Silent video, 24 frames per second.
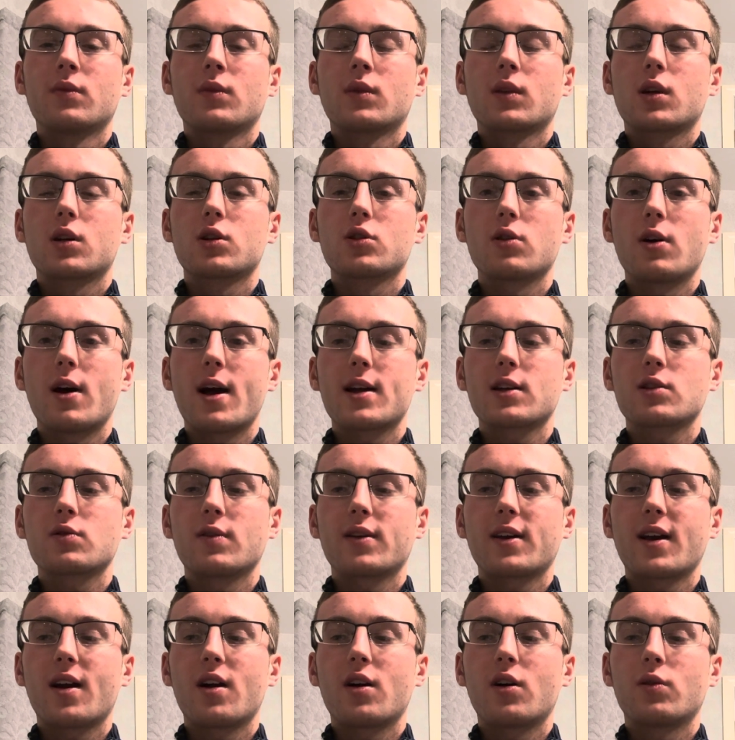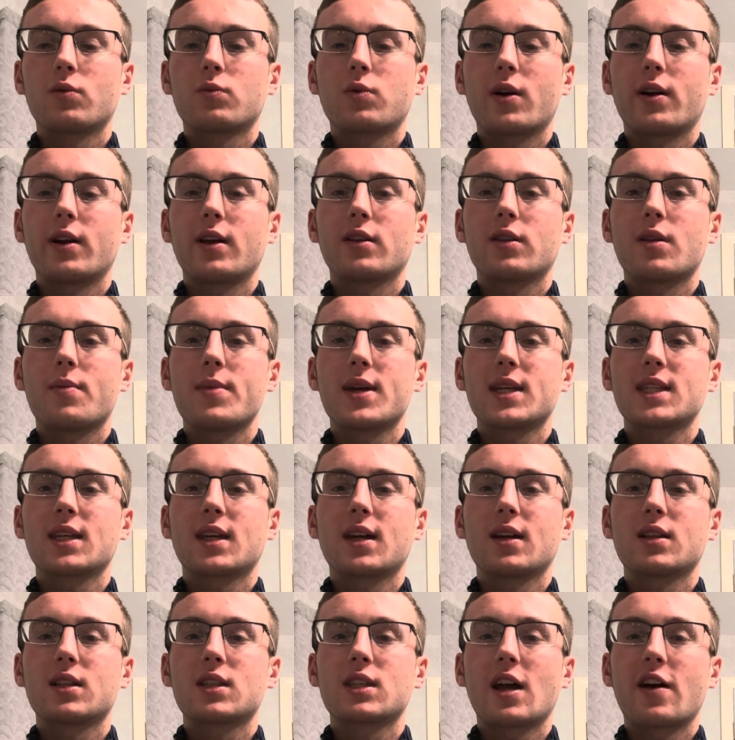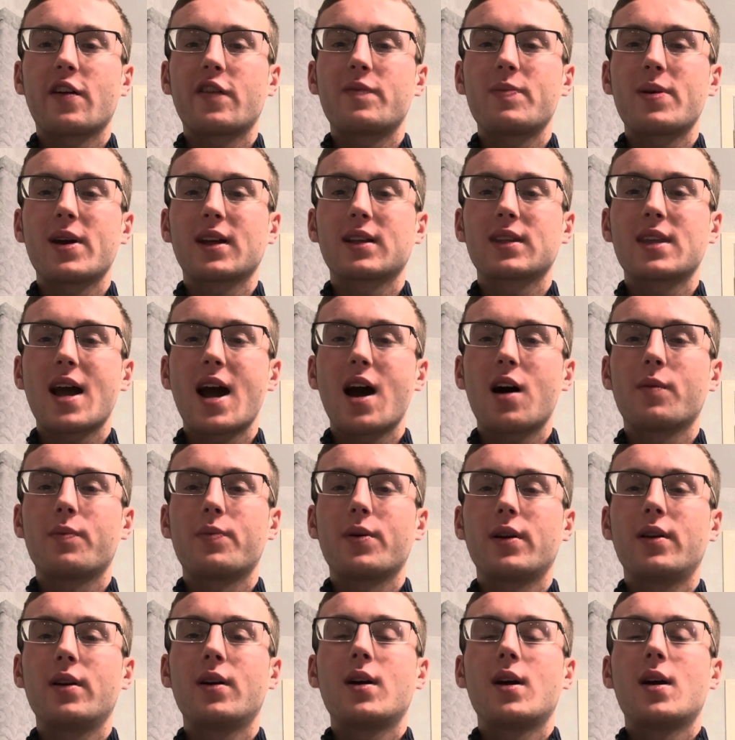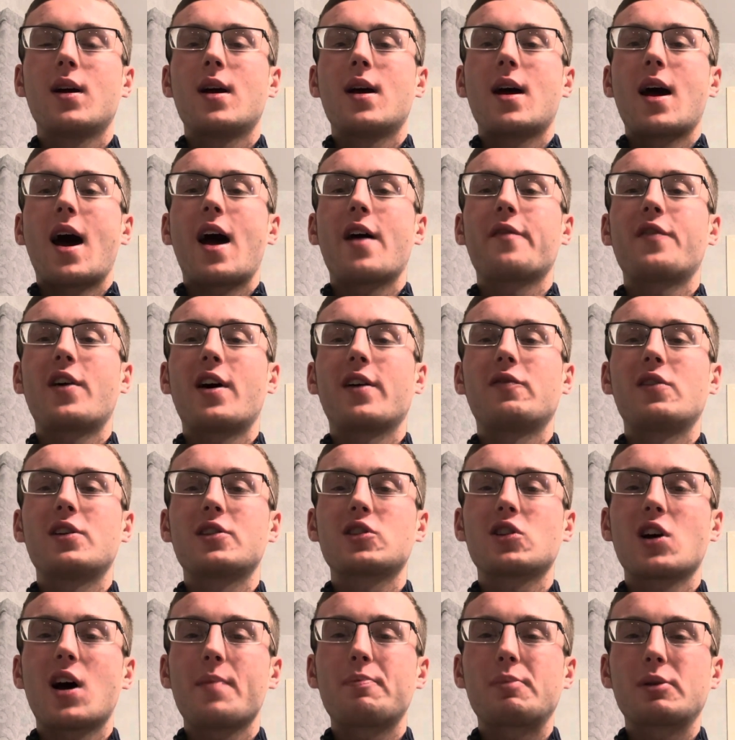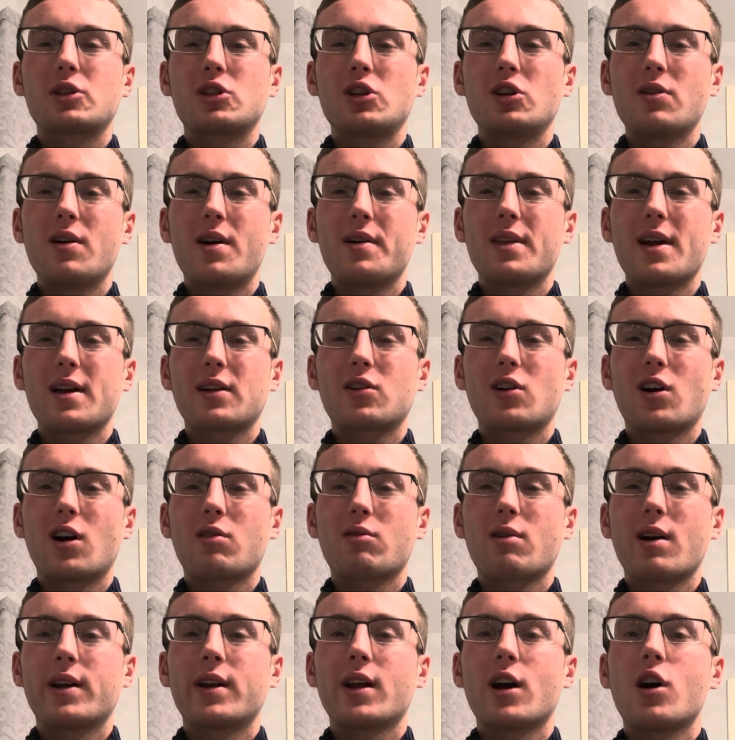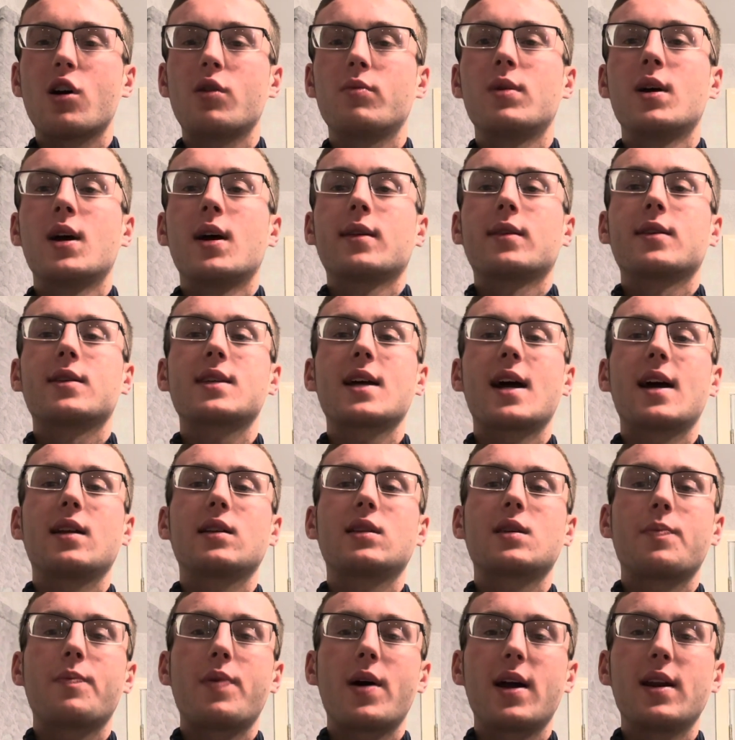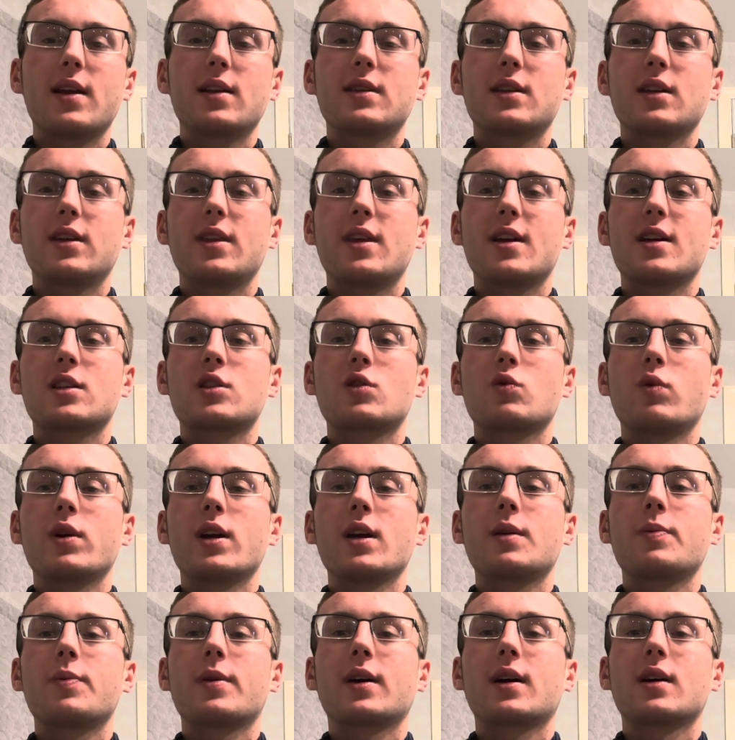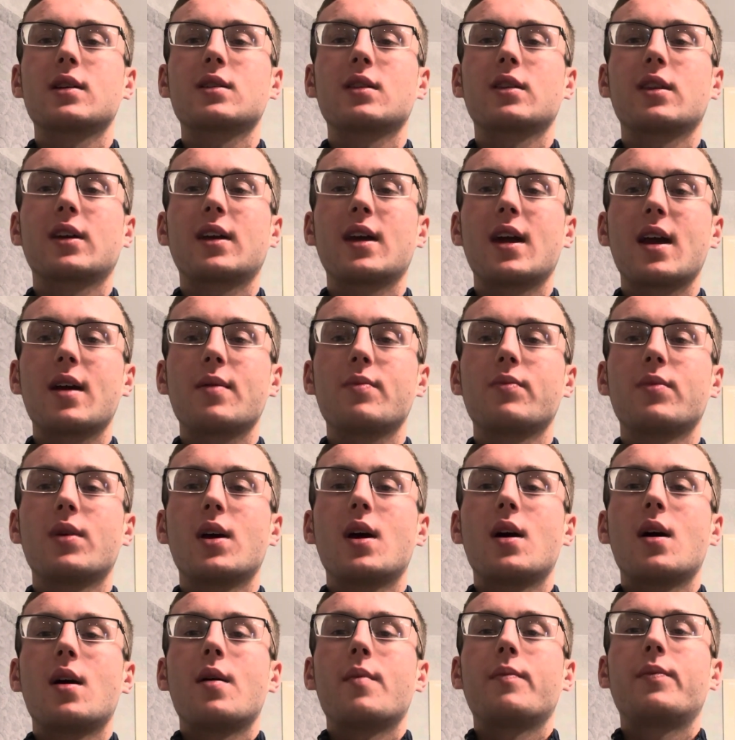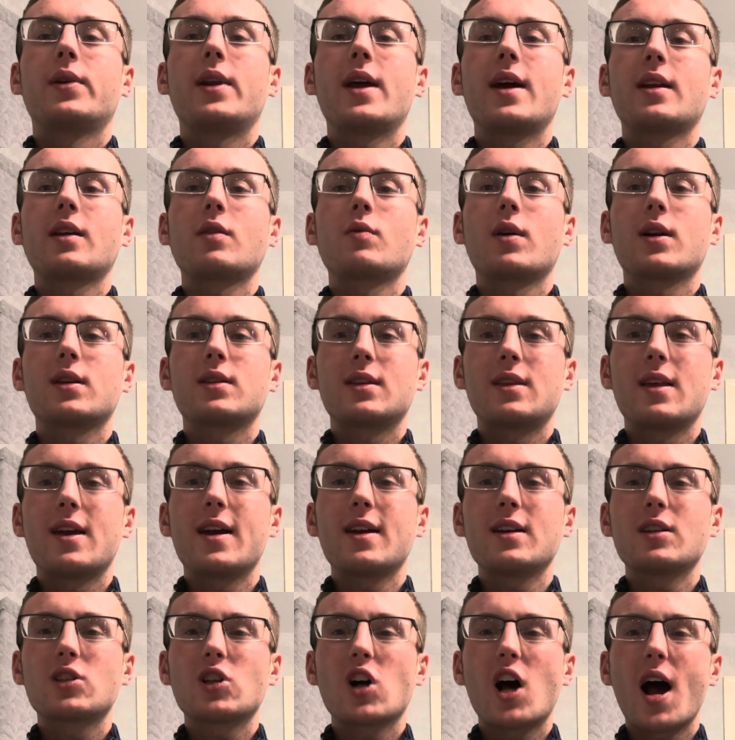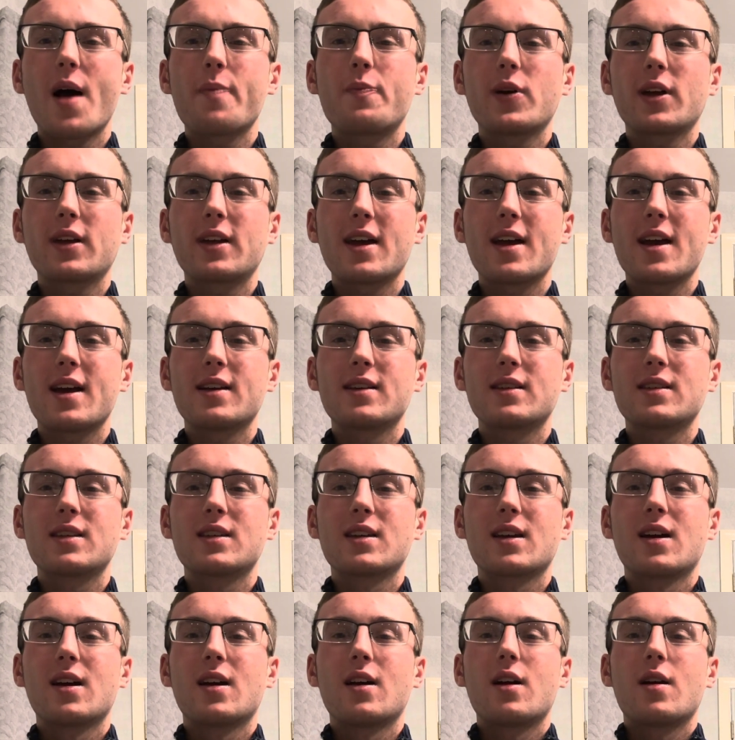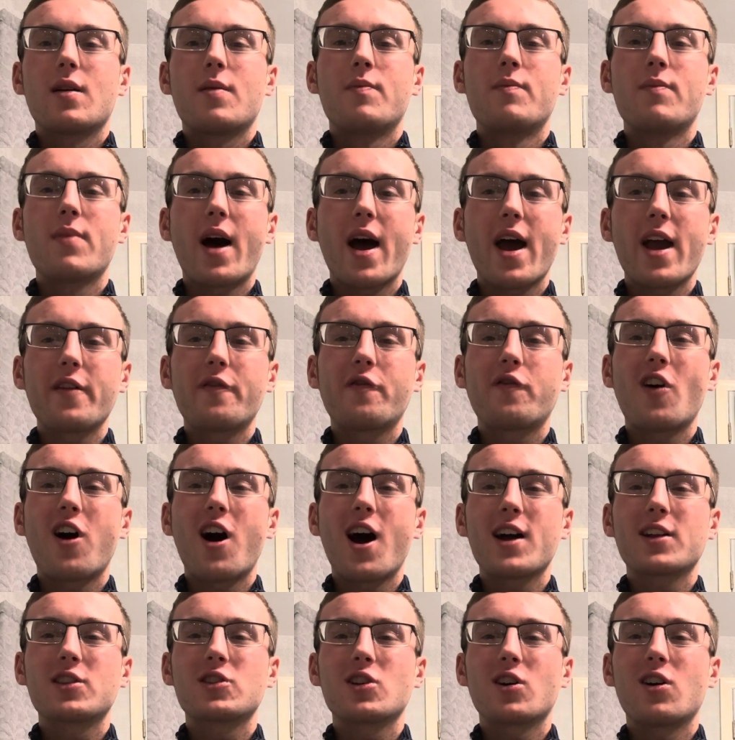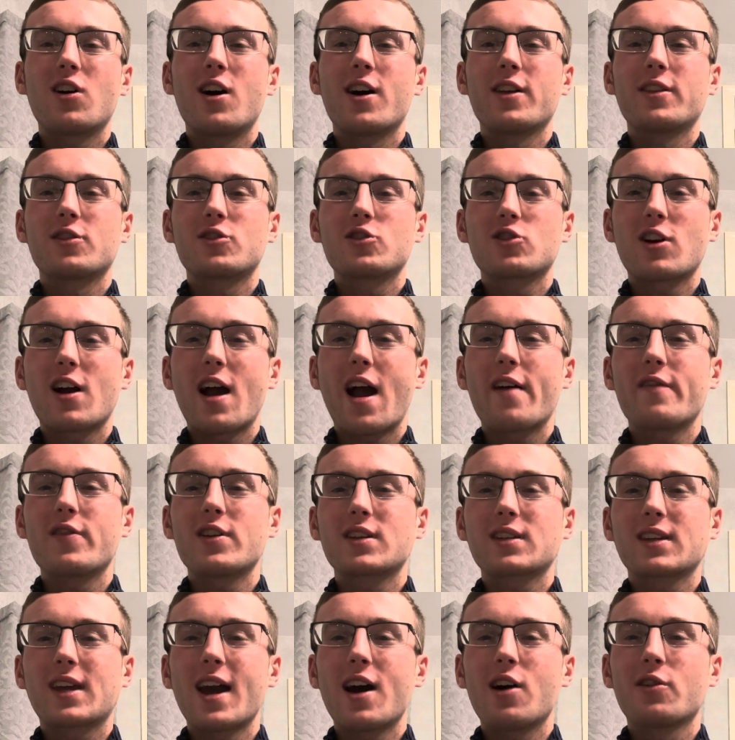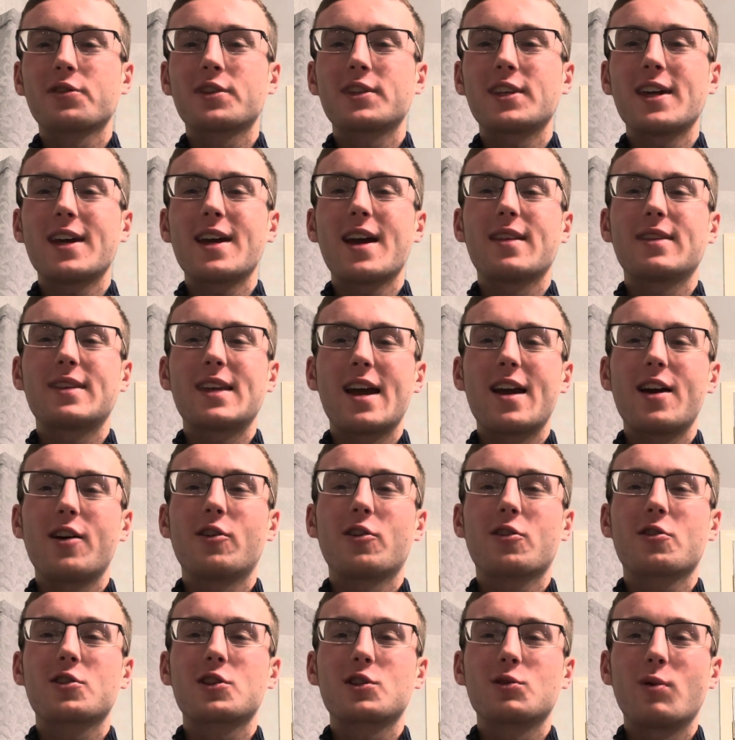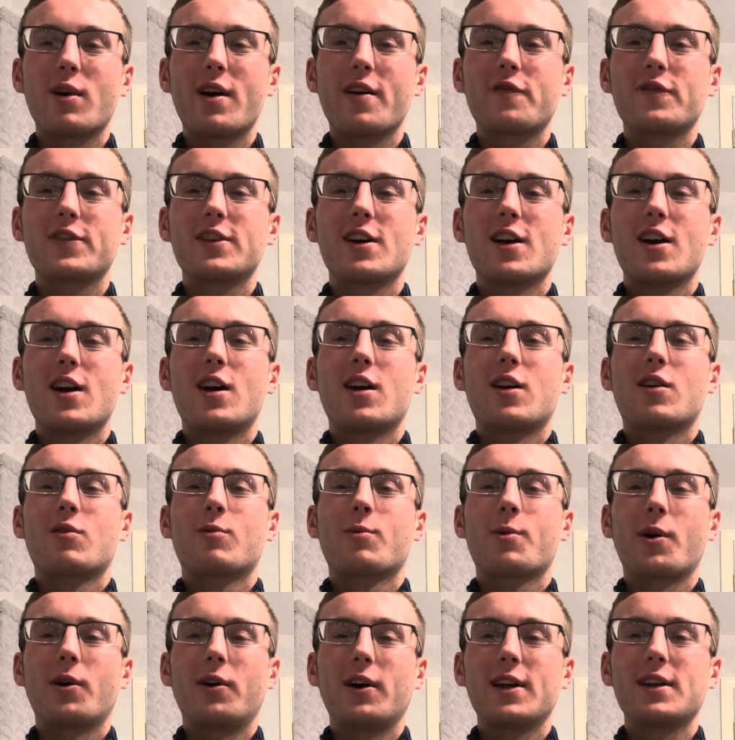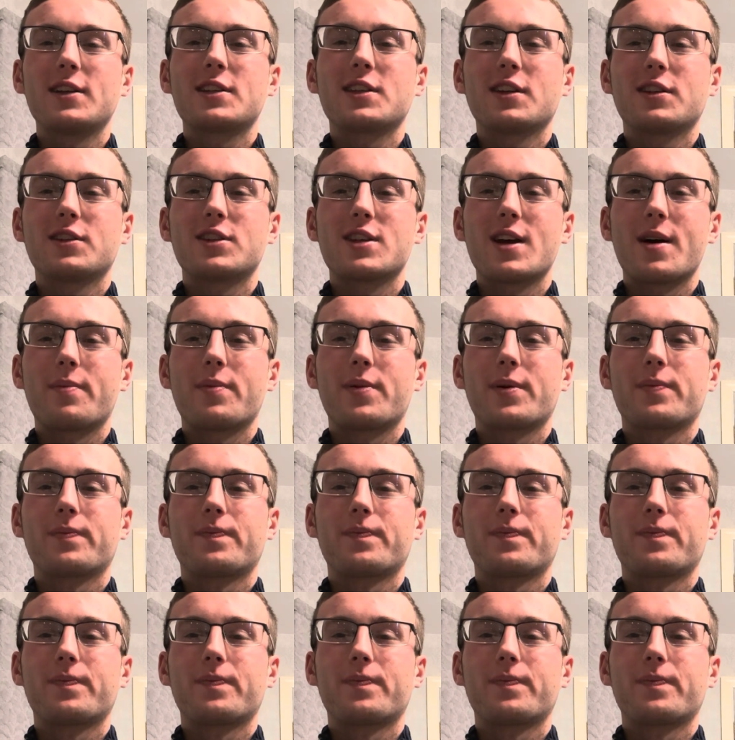because last week I already had the Michigan stuff picked out, but I thought this topic too on that car ride home. Decided to punt it to this week because of the game but anyway, today's topic is my thoughts on the Travis Kelce and Taylor Swift relationship.